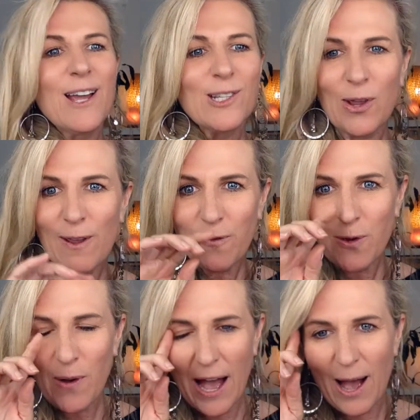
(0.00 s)
So if
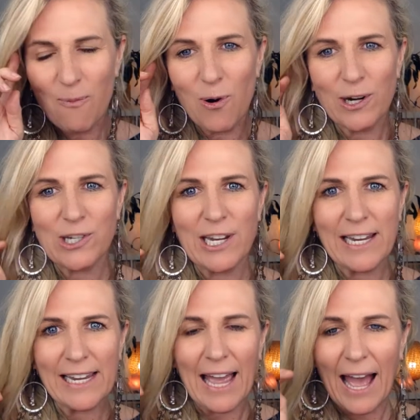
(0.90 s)
you are
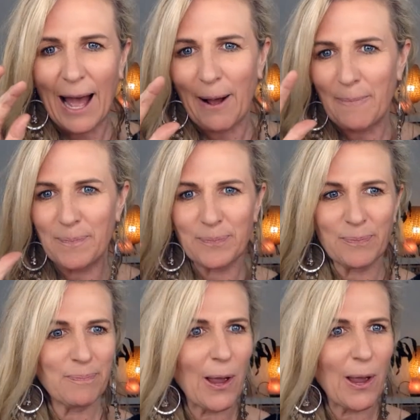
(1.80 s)
watching,
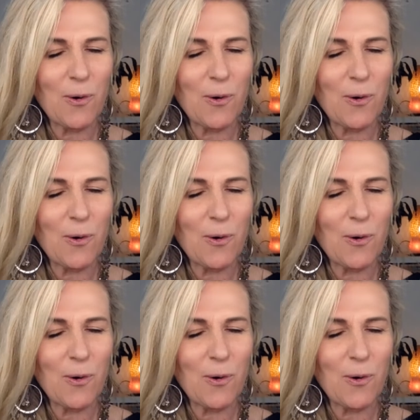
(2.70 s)
by